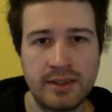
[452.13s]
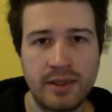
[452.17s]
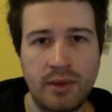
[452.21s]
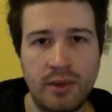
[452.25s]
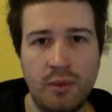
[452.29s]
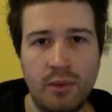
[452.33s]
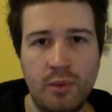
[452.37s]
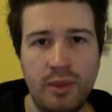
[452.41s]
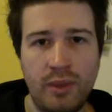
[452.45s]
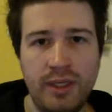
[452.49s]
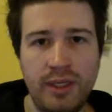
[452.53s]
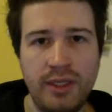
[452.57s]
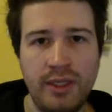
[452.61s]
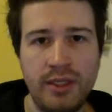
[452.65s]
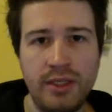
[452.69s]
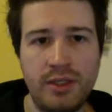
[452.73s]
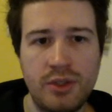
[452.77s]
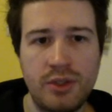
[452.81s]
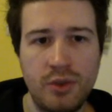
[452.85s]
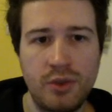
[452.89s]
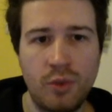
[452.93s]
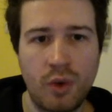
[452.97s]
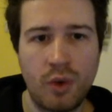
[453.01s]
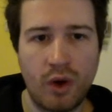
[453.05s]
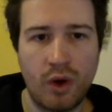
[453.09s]
we need to
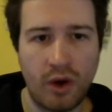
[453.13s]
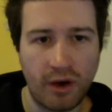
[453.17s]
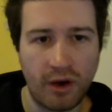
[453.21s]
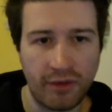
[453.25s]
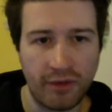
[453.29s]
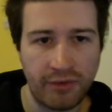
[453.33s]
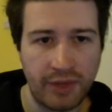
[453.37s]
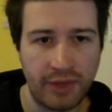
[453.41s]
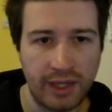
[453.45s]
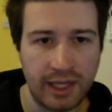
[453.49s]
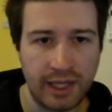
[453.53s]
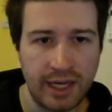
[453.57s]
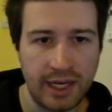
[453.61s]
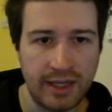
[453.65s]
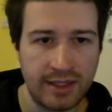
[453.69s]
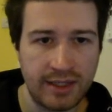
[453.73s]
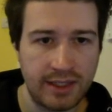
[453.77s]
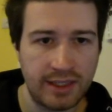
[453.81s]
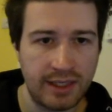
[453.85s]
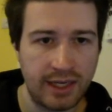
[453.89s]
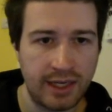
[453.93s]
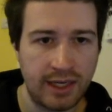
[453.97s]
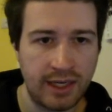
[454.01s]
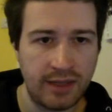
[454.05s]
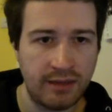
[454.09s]
off the lights
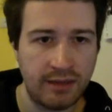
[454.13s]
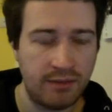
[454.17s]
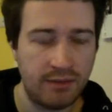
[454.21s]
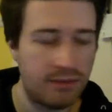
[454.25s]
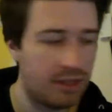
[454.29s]
again.